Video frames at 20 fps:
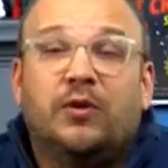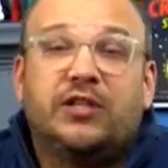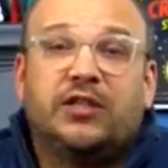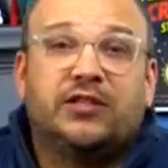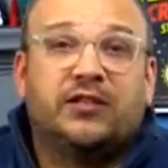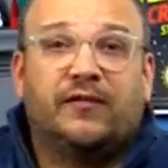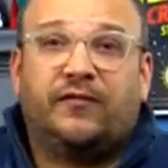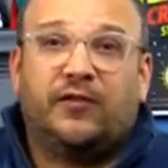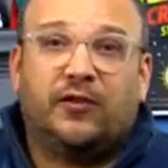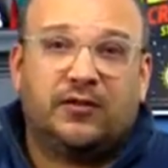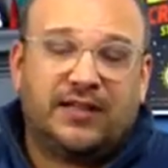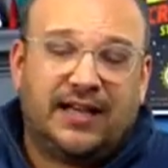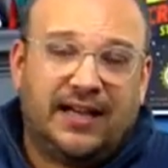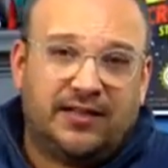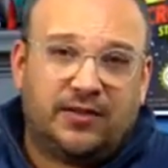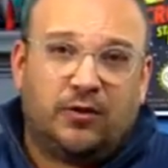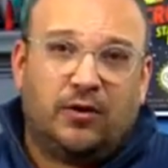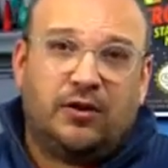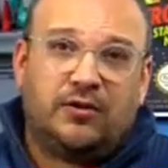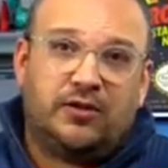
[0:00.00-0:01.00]
is a full-size
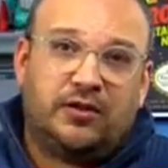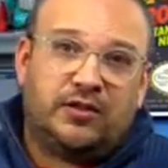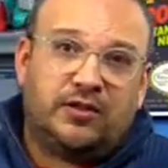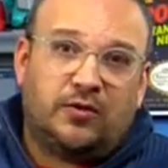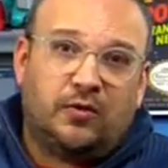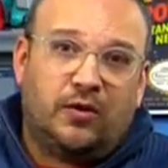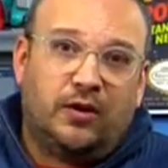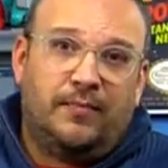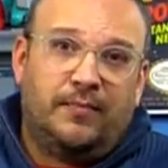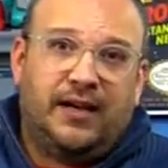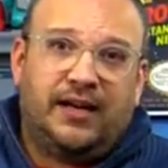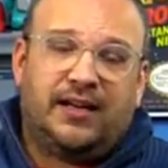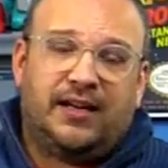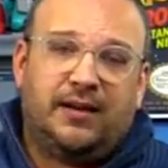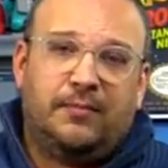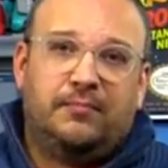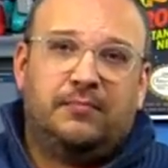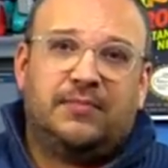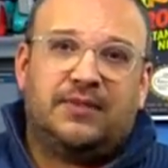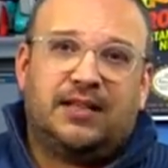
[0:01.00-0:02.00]
grocery store but
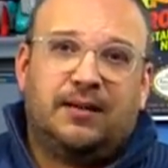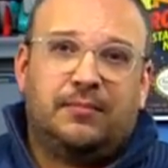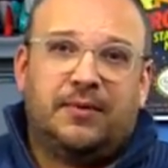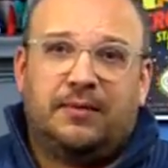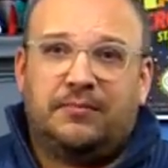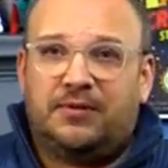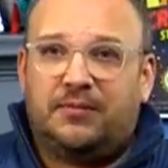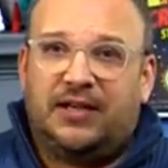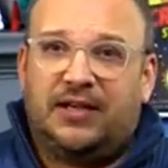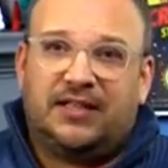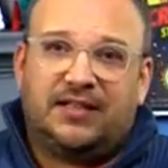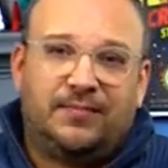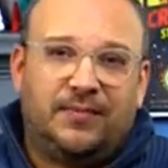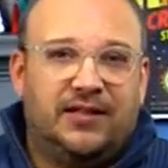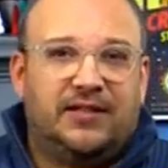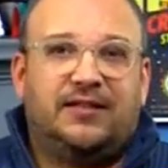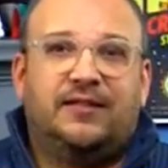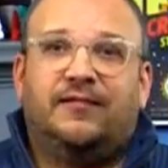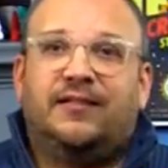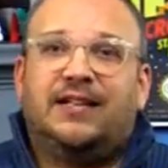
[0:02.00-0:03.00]
can sometimes be
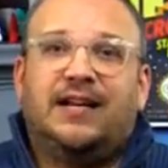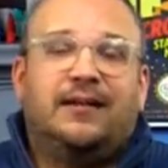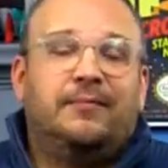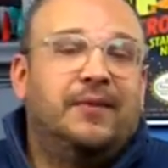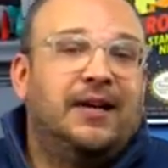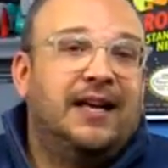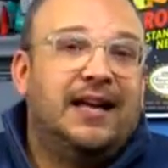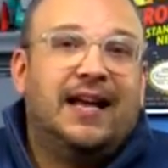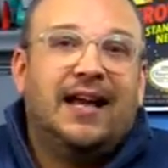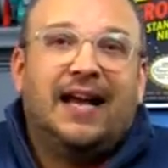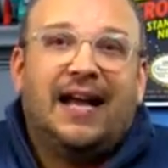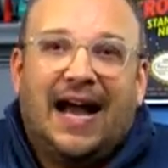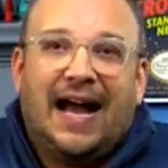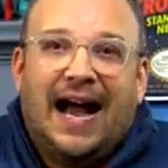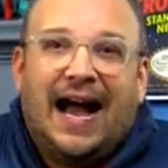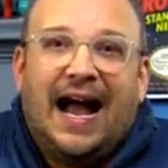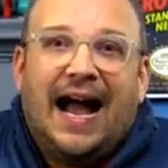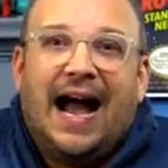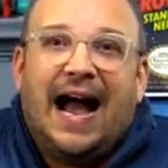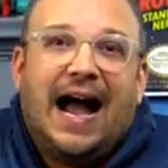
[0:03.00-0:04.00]
expensive at times,
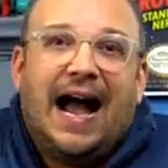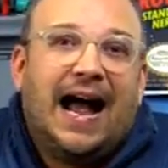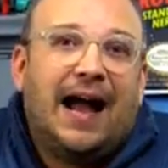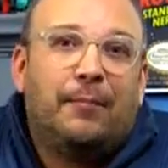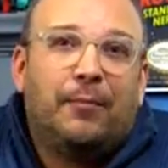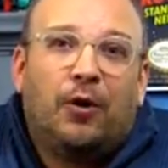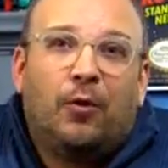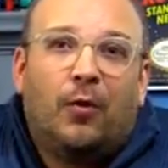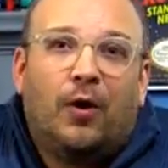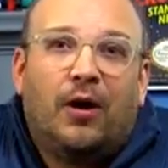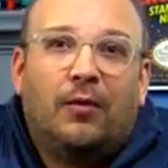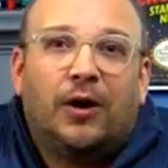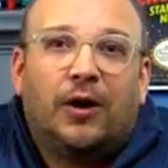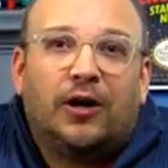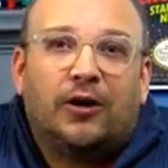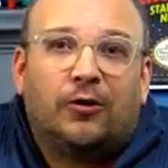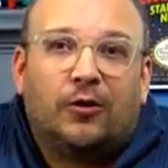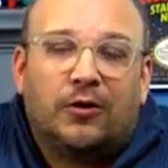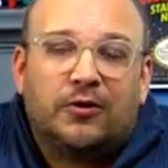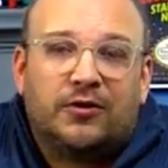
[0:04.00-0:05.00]
I'm a Walmart
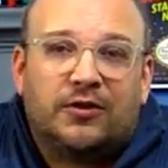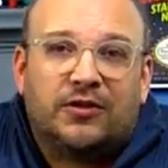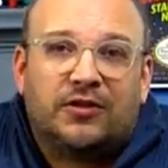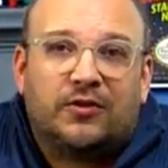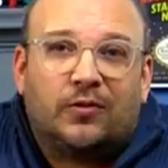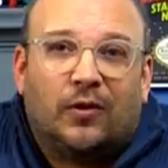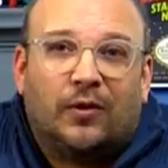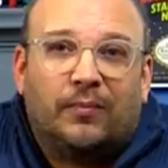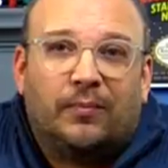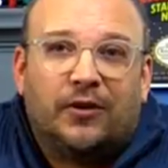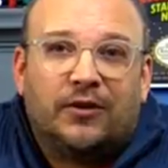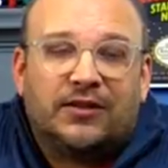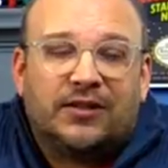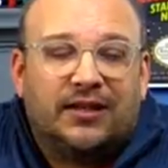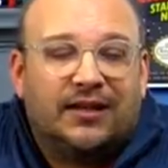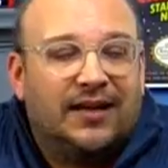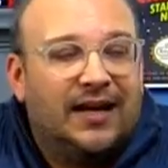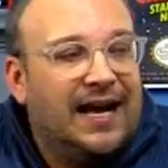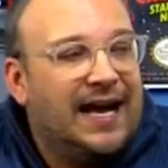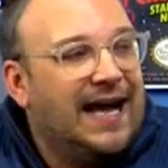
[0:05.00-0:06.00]
grocery store person.